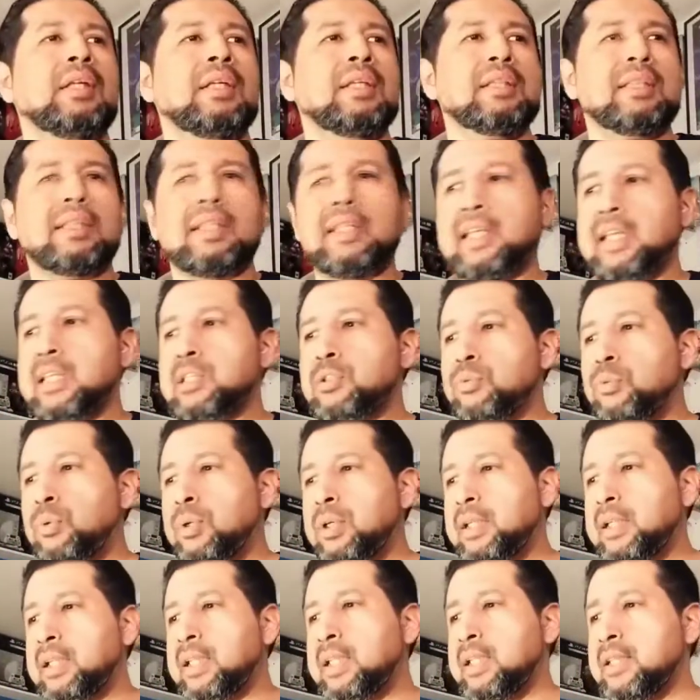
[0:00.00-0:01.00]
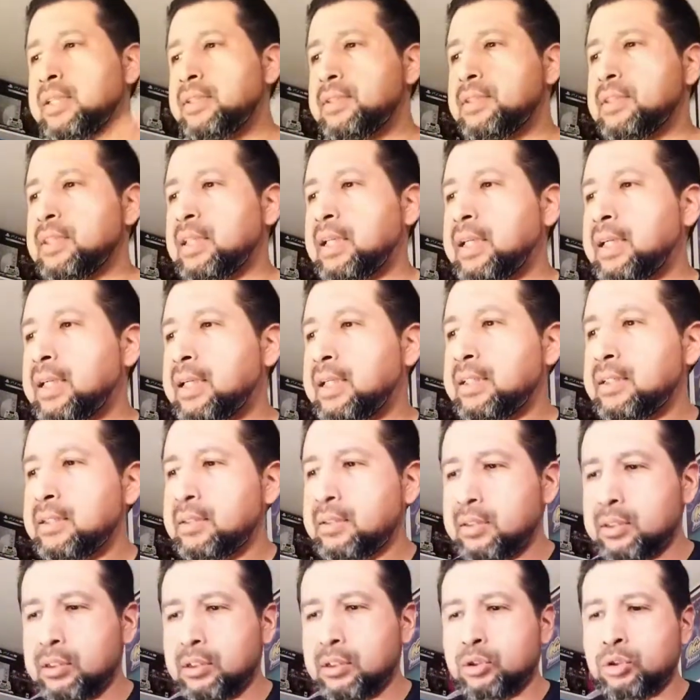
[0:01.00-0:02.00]
The next one is
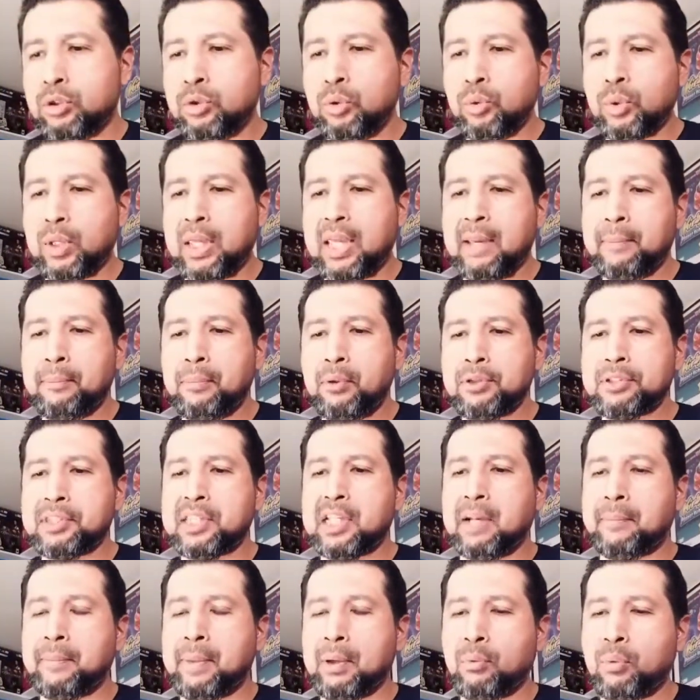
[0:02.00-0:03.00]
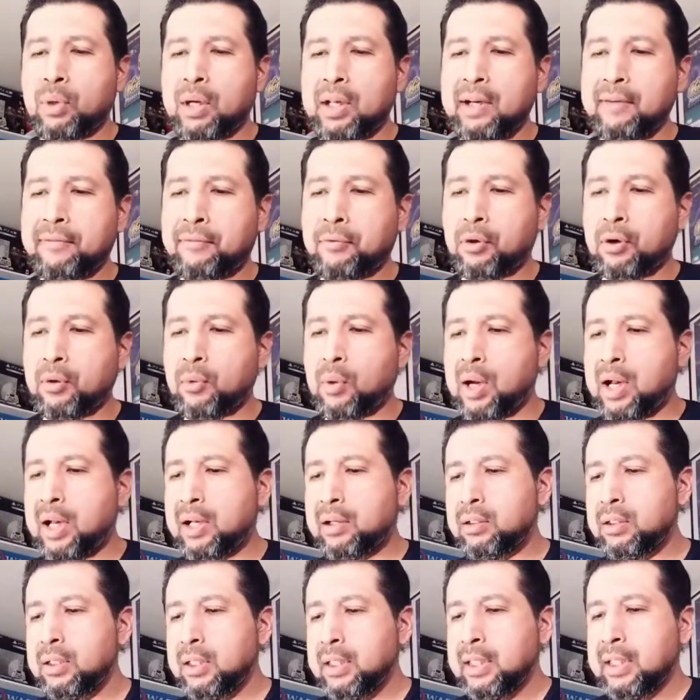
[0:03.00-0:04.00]
two cables that I've been wanting for a
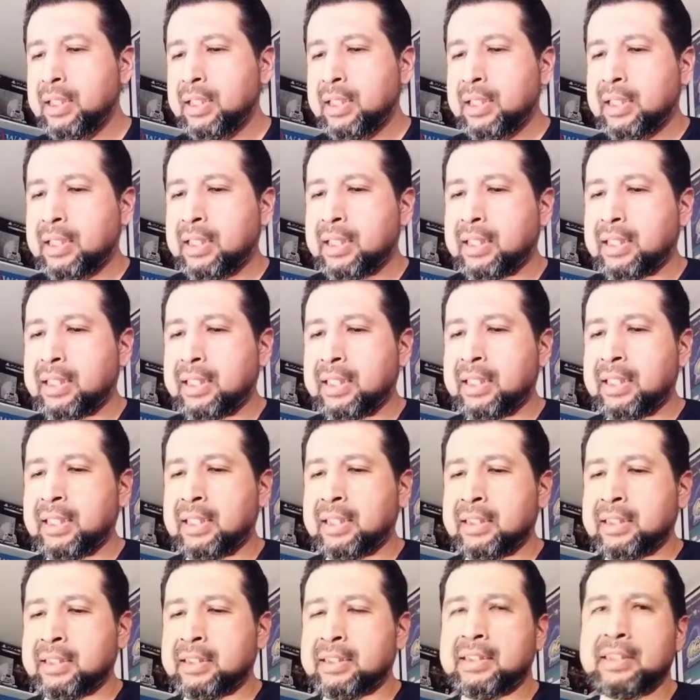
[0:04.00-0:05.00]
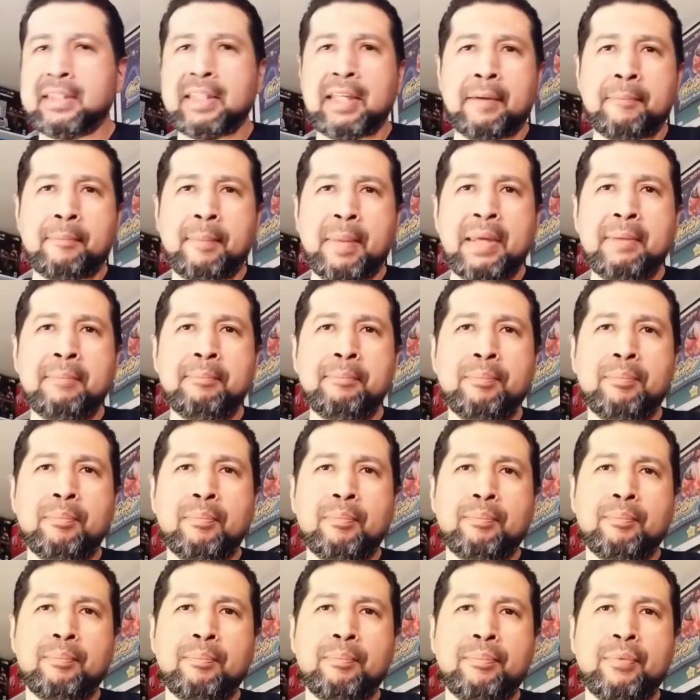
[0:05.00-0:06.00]
while, and the main
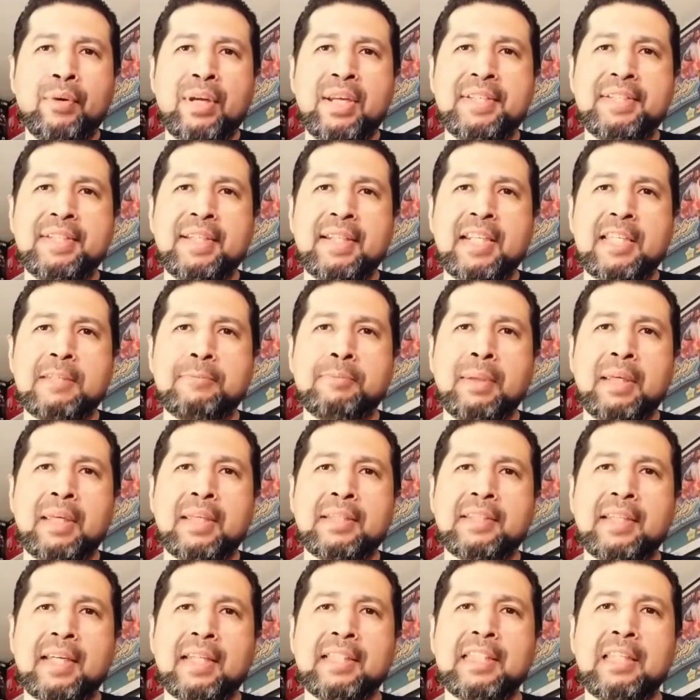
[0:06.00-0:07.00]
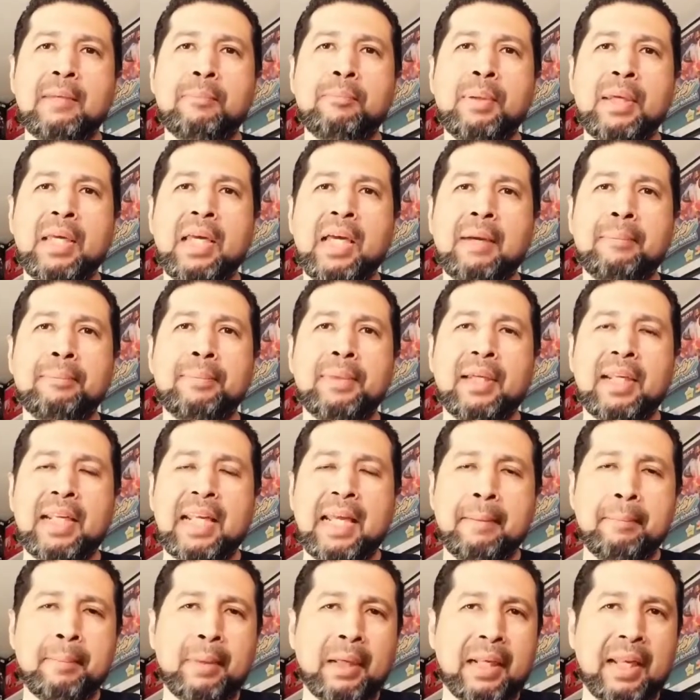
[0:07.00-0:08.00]
reason is because I did pick up the
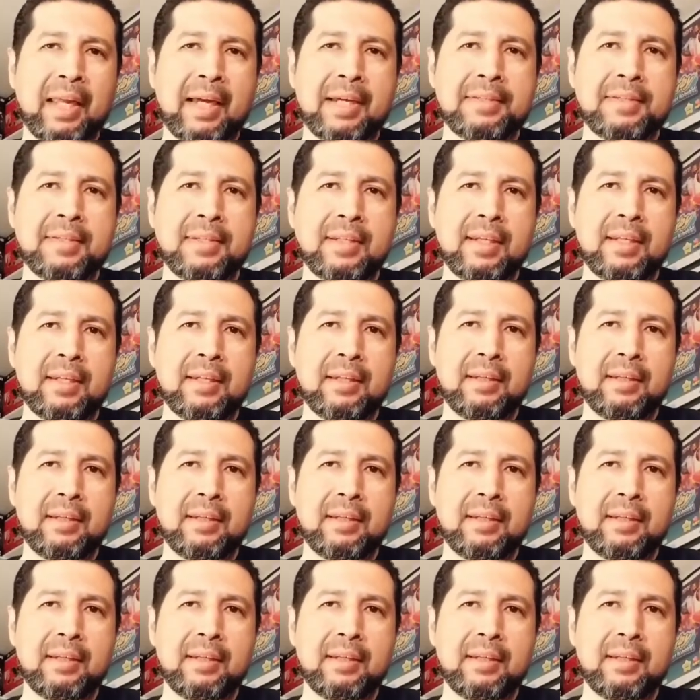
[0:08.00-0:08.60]
M Classic.